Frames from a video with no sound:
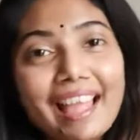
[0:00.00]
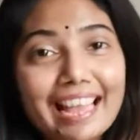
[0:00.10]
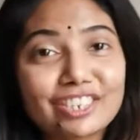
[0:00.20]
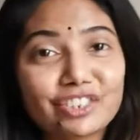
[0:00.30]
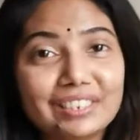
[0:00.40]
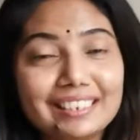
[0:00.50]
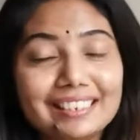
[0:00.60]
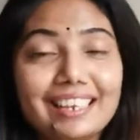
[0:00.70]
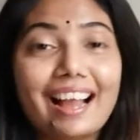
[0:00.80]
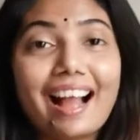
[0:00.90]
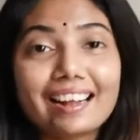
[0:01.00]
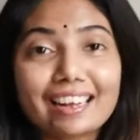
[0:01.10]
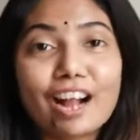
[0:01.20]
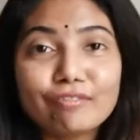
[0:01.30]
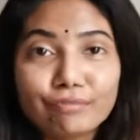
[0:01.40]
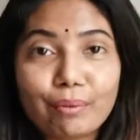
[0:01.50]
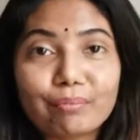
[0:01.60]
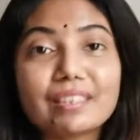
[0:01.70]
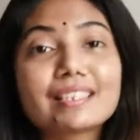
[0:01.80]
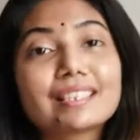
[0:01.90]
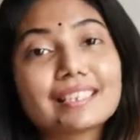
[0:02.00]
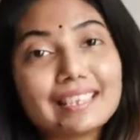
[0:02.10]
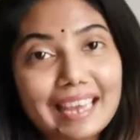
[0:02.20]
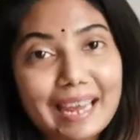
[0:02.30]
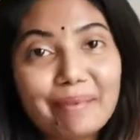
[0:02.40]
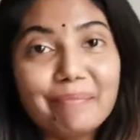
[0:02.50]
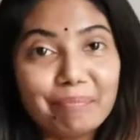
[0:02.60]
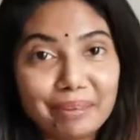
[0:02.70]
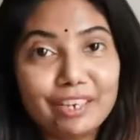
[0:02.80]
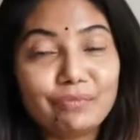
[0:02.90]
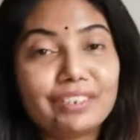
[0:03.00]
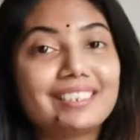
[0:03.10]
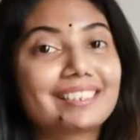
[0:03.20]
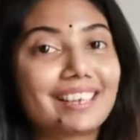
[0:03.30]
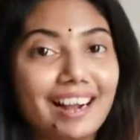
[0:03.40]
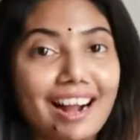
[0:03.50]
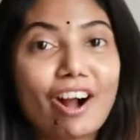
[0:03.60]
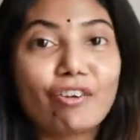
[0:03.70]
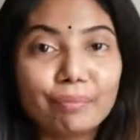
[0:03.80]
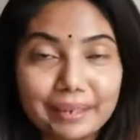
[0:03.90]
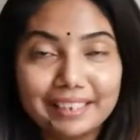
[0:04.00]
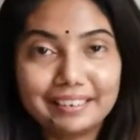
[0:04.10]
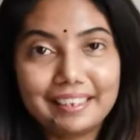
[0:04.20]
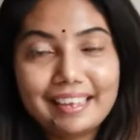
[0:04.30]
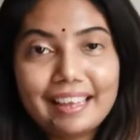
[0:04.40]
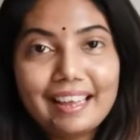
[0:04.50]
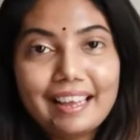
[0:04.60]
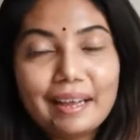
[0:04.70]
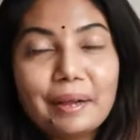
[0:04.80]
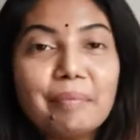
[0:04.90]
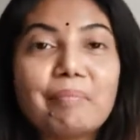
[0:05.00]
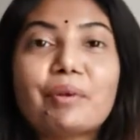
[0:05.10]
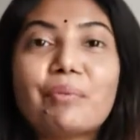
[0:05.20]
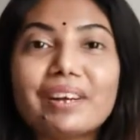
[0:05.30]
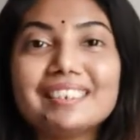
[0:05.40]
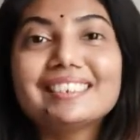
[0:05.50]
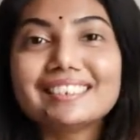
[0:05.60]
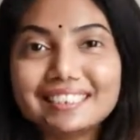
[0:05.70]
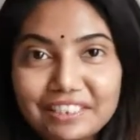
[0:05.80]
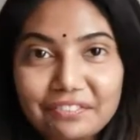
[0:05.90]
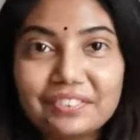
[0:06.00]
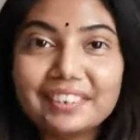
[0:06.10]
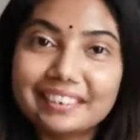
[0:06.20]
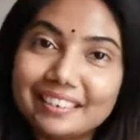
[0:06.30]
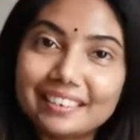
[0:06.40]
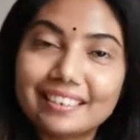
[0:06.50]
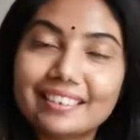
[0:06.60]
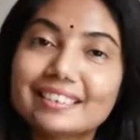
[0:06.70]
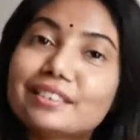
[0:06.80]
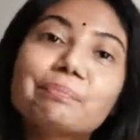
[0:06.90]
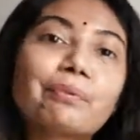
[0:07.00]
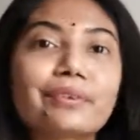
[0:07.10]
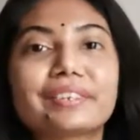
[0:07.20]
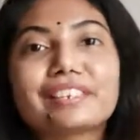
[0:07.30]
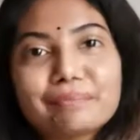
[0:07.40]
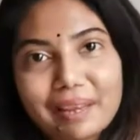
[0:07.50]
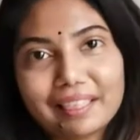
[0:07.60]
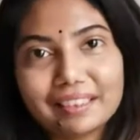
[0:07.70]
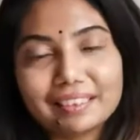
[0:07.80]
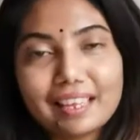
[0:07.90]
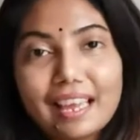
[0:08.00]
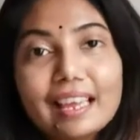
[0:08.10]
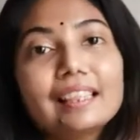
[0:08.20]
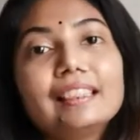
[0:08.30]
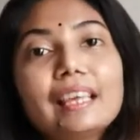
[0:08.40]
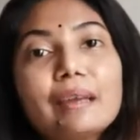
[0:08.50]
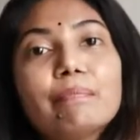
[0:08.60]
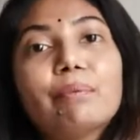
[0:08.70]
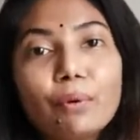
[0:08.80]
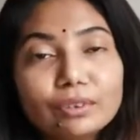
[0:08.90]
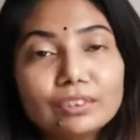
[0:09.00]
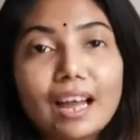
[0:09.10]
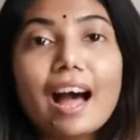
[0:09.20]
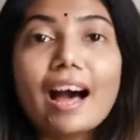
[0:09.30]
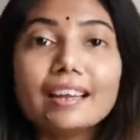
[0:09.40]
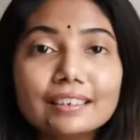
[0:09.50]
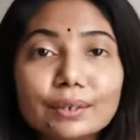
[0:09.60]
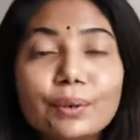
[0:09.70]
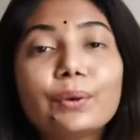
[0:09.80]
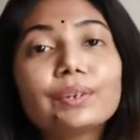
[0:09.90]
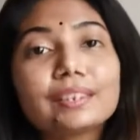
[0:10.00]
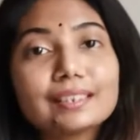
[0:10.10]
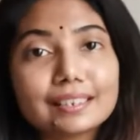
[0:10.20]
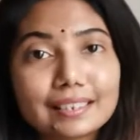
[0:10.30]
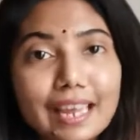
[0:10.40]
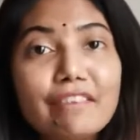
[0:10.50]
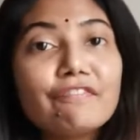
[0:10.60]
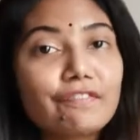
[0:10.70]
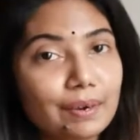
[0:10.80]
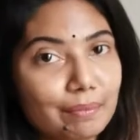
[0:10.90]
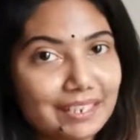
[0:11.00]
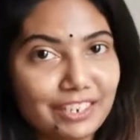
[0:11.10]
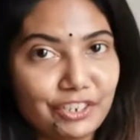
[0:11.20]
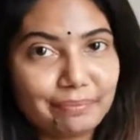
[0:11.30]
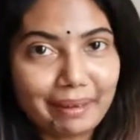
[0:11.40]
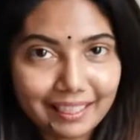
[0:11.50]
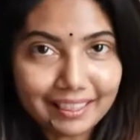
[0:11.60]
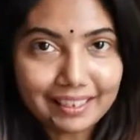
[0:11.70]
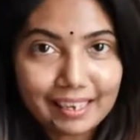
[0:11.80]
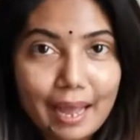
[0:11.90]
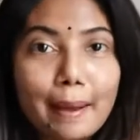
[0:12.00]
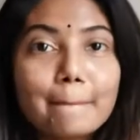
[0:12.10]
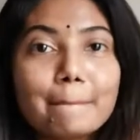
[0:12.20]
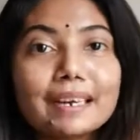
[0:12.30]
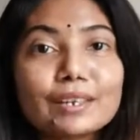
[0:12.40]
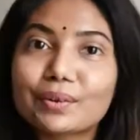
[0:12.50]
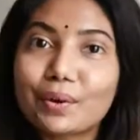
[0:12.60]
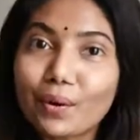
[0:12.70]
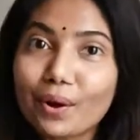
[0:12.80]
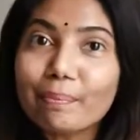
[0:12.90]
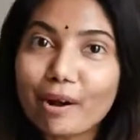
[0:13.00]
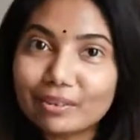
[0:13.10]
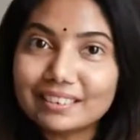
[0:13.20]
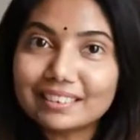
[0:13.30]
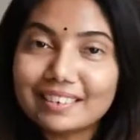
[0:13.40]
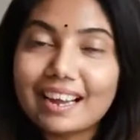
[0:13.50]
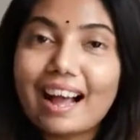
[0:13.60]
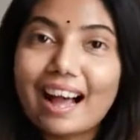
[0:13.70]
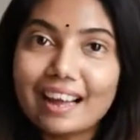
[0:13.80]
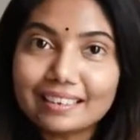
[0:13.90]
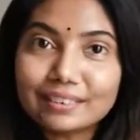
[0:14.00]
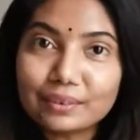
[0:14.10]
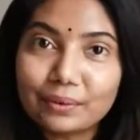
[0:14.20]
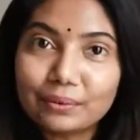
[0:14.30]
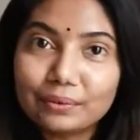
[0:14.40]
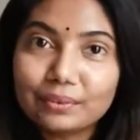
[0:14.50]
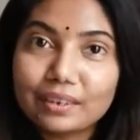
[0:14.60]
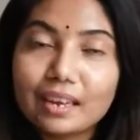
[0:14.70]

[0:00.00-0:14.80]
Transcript: actually come from the same bean, which is cacao bean. But what is the difference here is the process method. They both undergo the same fermentation method, but cocoa powder undergo